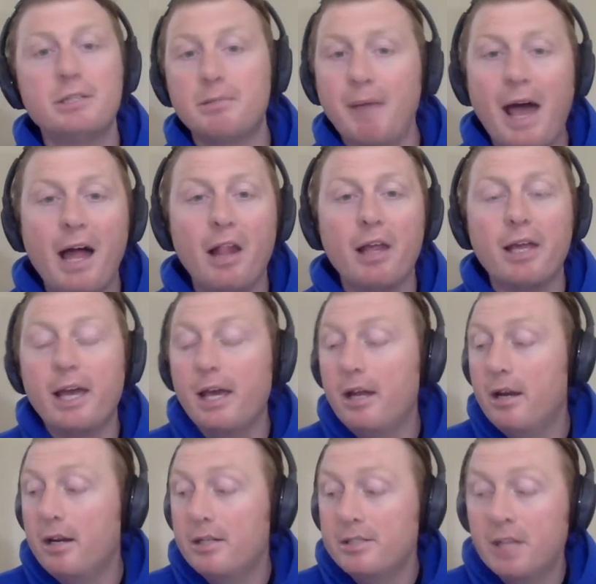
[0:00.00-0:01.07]
some
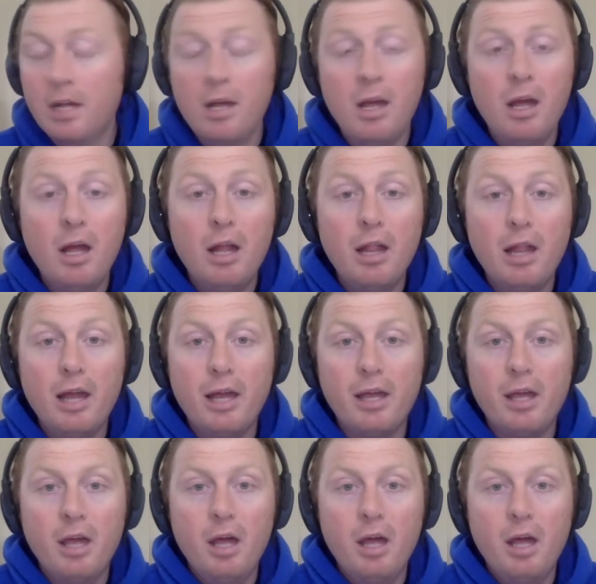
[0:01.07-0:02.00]
alligators. Like,